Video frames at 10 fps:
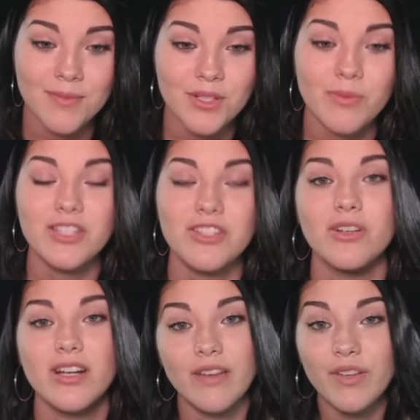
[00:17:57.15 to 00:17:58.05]
So be
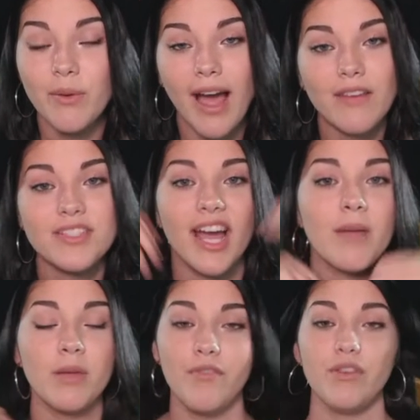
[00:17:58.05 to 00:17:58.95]
sure, if you have
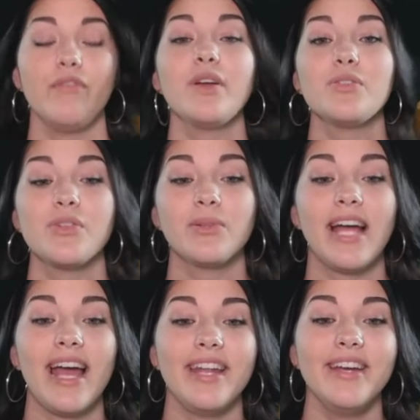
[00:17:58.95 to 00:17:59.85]
time, if you feel so
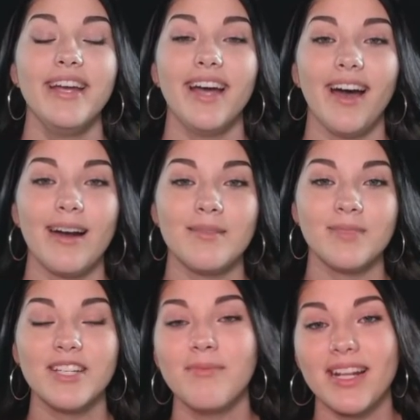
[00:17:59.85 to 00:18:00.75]
led,
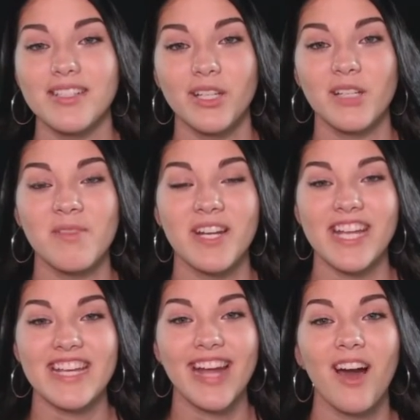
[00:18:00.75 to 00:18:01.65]
give back to your
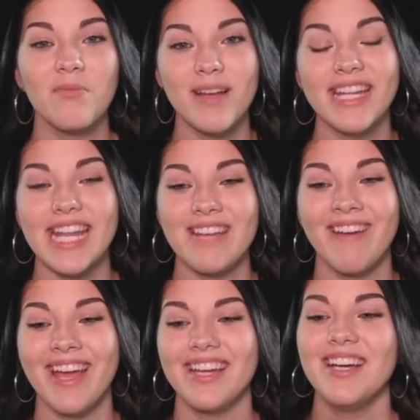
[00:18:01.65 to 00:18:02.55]
community and help in any
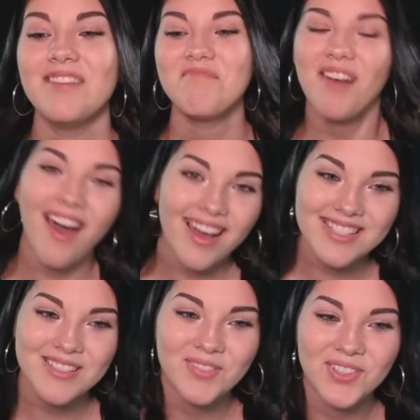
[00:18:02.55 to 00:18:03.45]
way
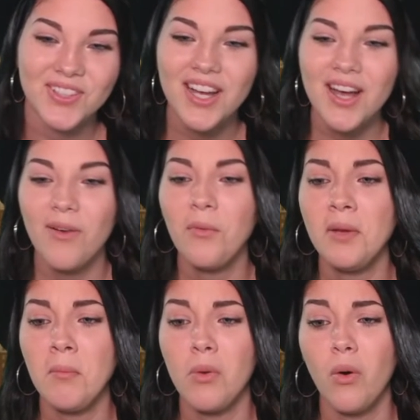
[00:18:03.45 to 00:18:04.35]
possible.
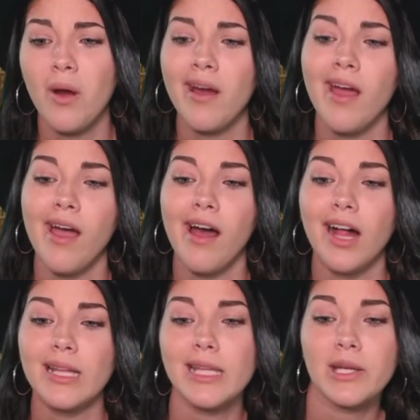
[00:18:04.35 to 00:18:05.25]
One more
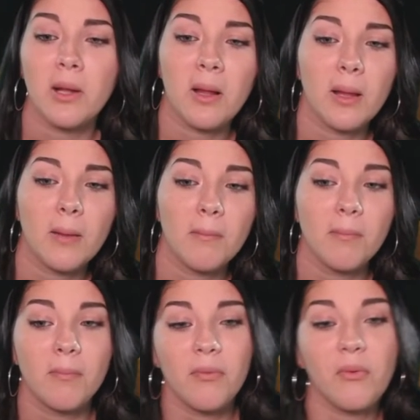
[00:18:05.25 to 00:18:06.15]
little
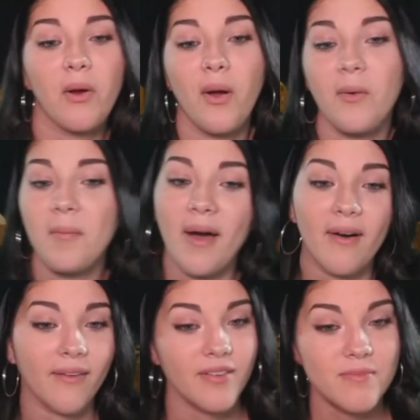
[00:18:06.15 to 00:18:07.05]

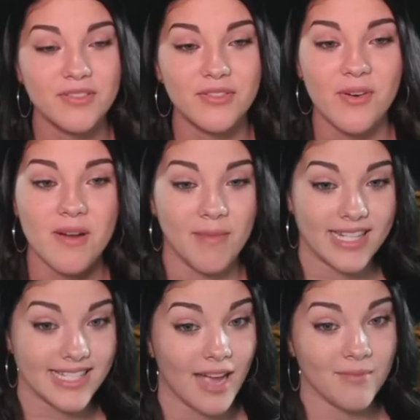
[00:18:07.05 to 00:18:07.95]
promo before
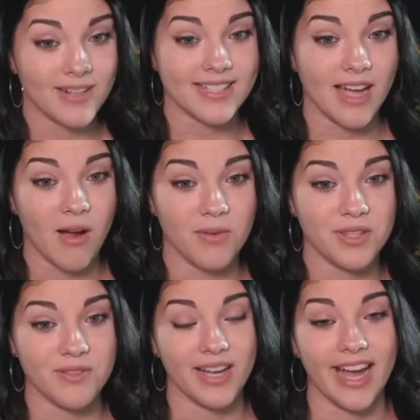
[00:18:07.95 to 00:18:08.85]
my time runs out with
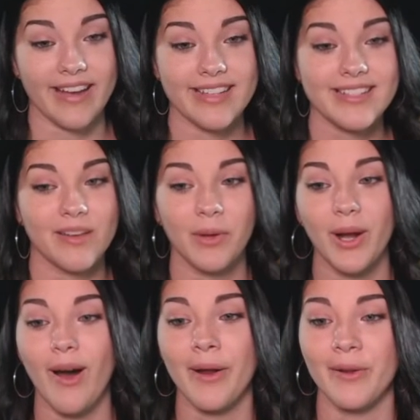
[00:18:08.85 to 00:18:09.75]
you guys. I want to
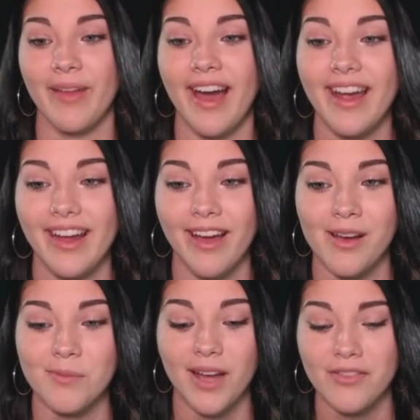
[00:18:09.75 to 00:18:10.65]
honor that.
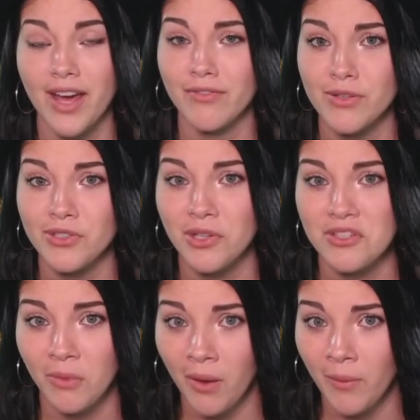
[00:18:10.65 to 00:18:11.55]
I've had a few
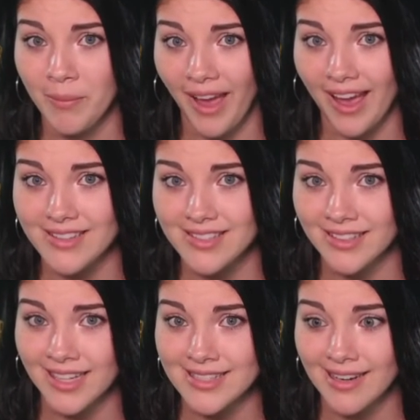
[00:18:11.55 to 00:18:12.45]
shows where I went past,
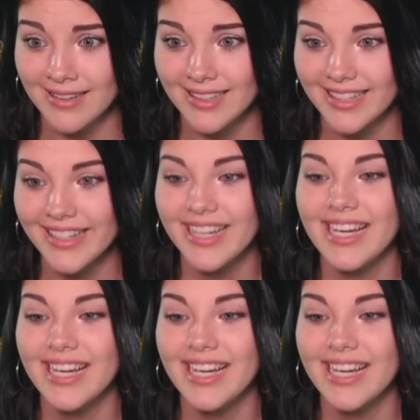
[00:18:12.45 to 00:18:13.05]
and that's not good.